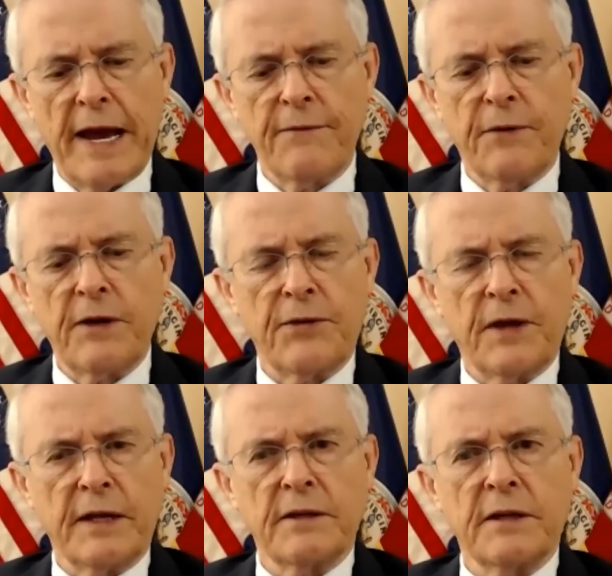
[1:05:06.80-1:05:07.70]

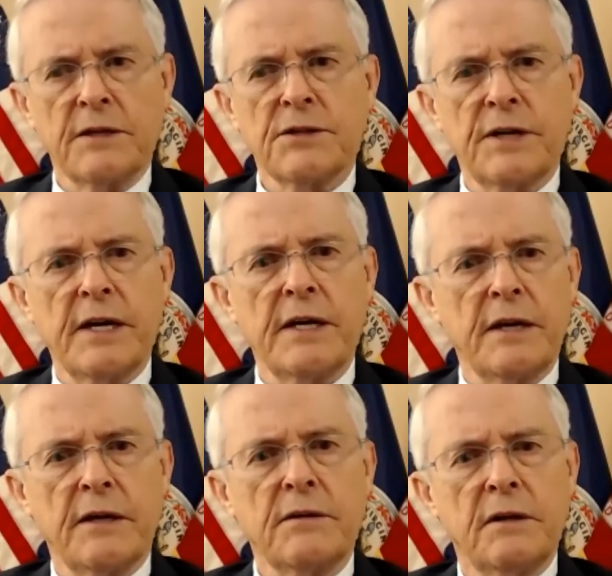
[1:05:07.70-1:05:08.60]
everything that is
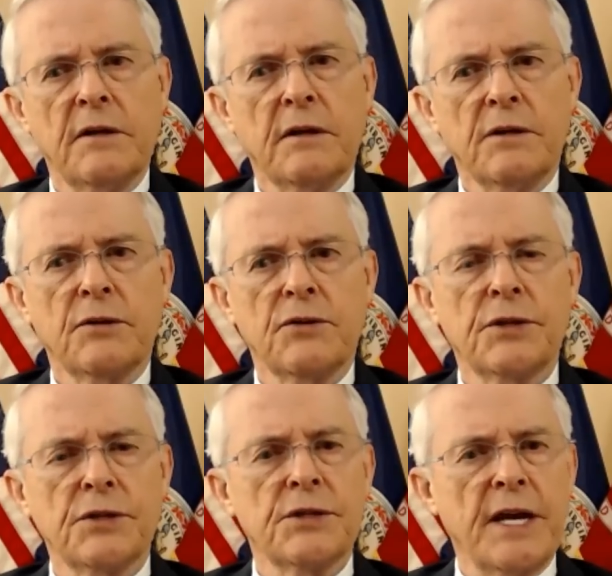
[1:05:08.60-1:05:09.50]
needed to
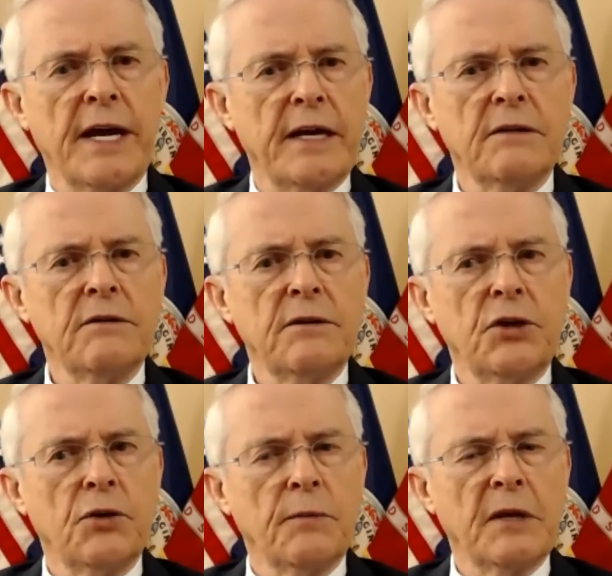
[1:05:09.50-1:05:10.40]
sustain
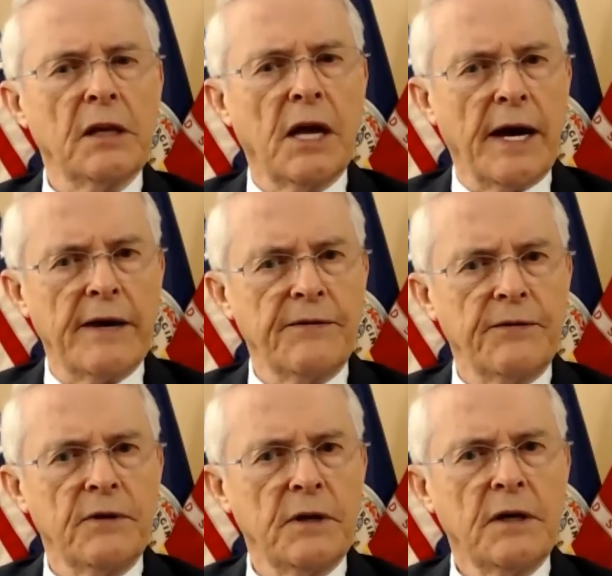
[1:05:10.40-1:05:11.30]
human life
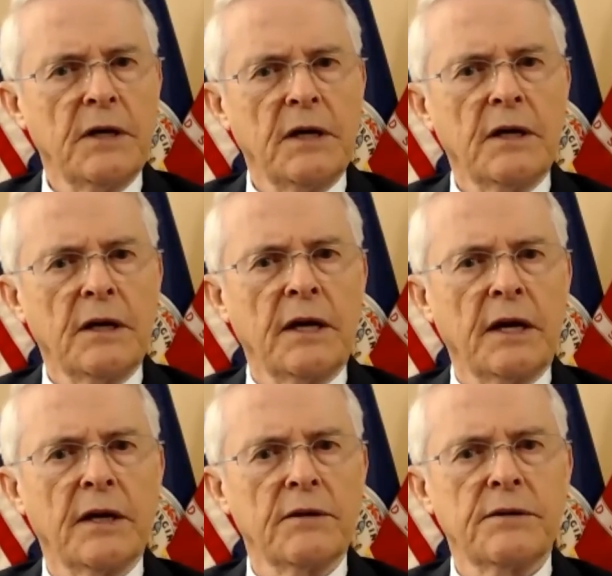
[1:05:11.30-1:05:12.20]

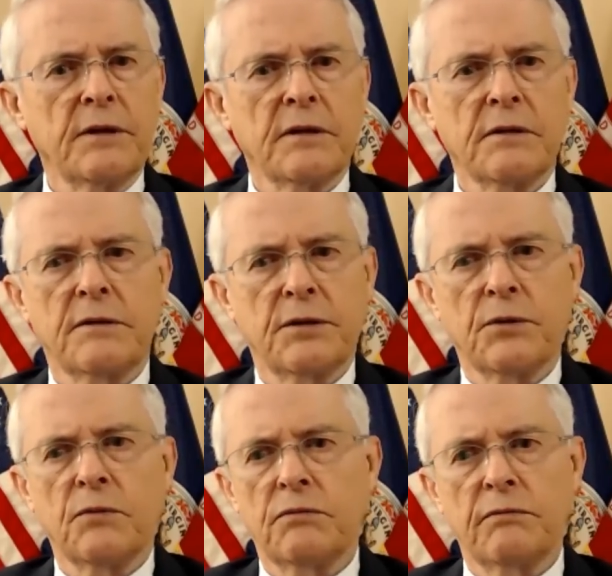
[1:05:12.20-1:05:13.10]
and
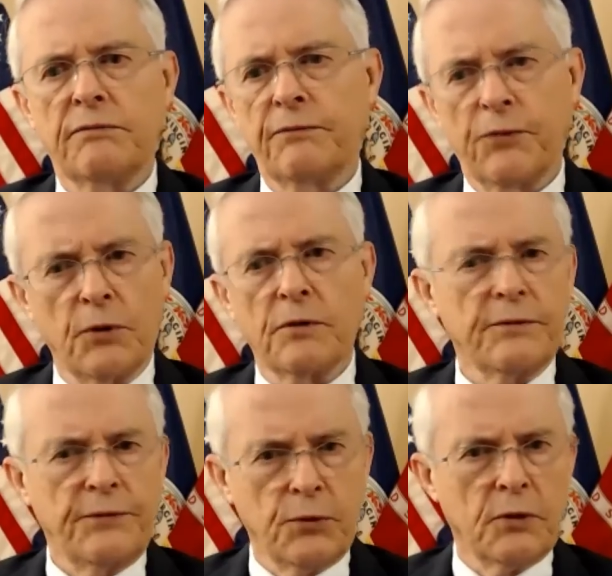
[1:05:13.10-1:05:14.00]

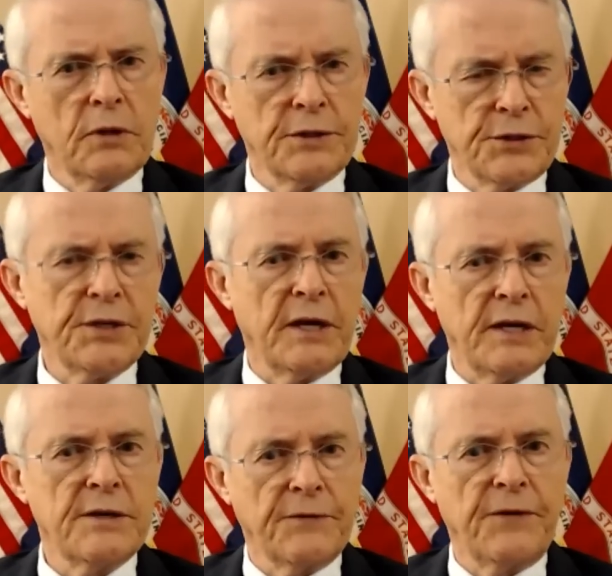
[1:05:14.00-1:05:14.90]
for a city
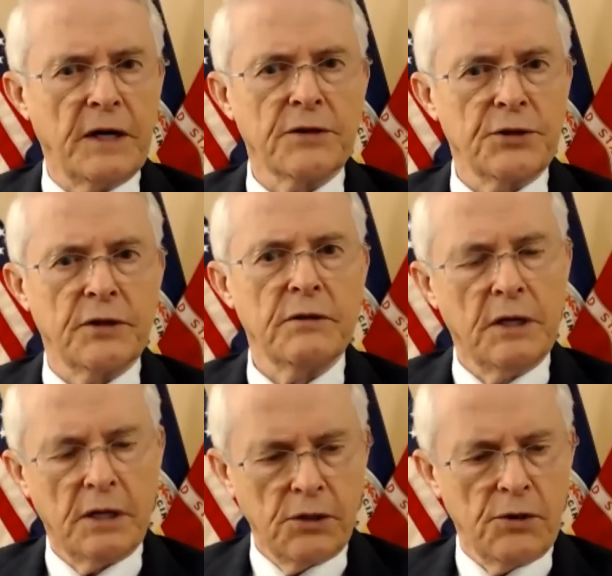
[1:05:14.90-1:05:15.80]
to function.
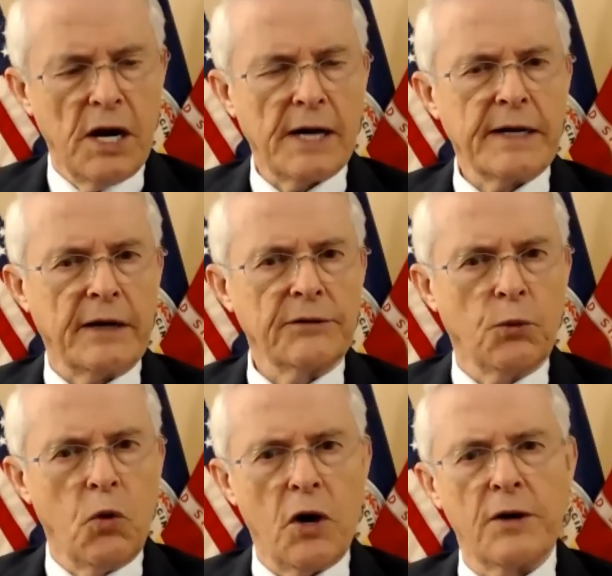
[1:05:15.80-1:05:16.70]
You knock out the
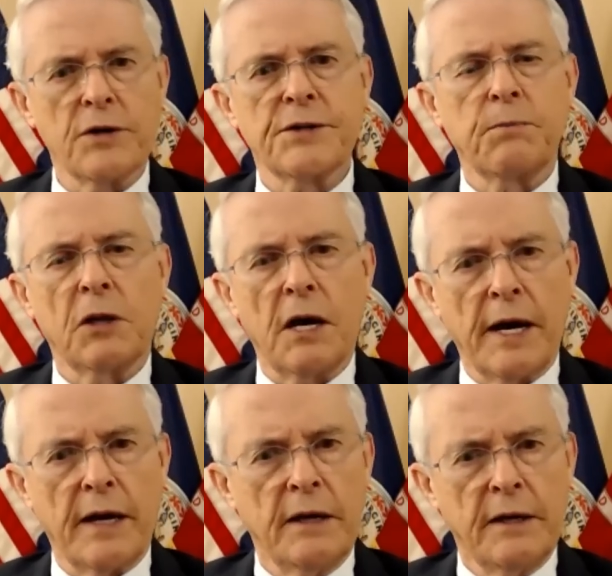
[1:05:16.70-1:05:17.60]
water
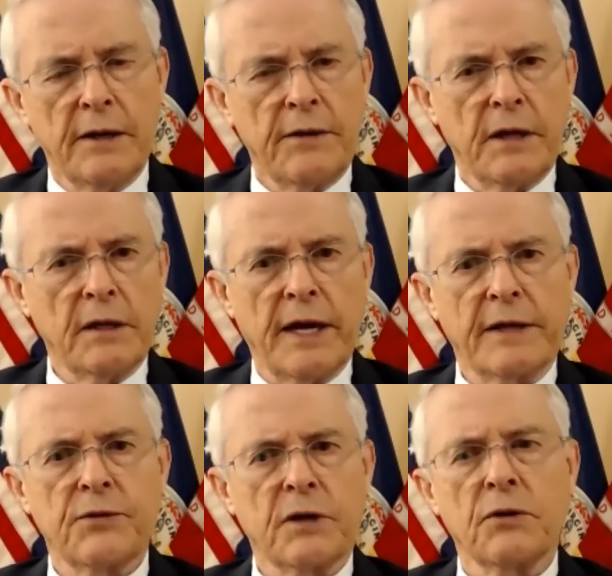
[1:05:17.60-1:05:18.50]
supply, the
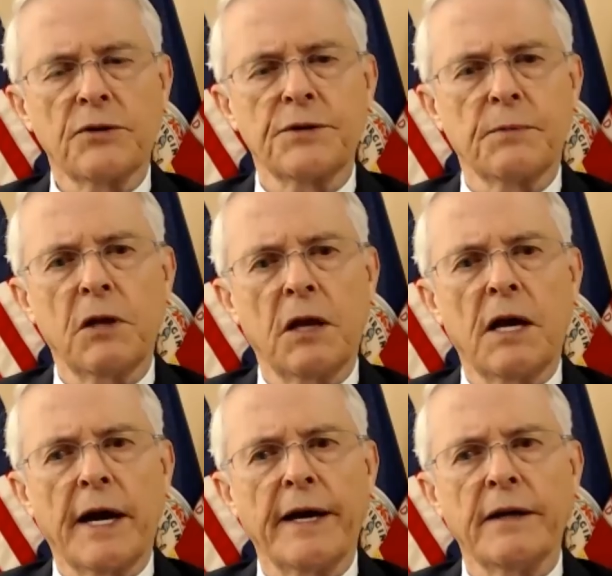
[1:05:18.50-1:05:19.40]
electrical
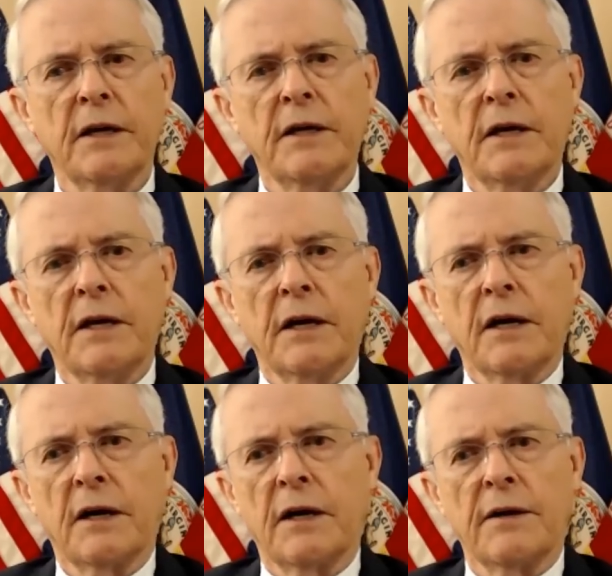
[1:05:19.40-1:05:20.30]
supply,
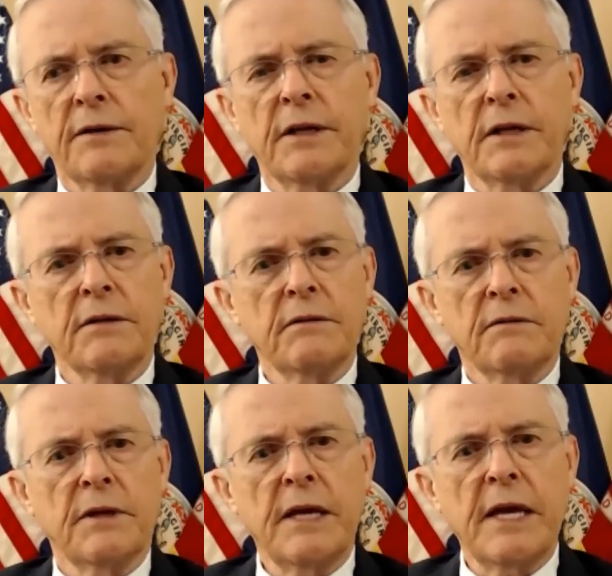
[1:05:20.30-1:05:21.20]
the
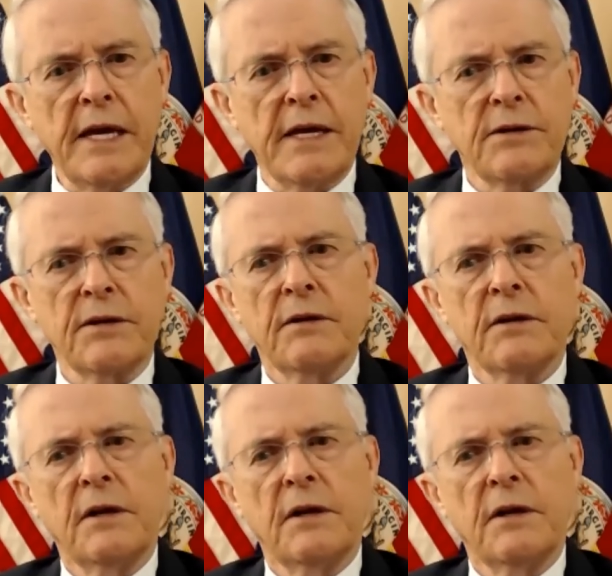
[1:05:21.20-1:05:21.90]
heat,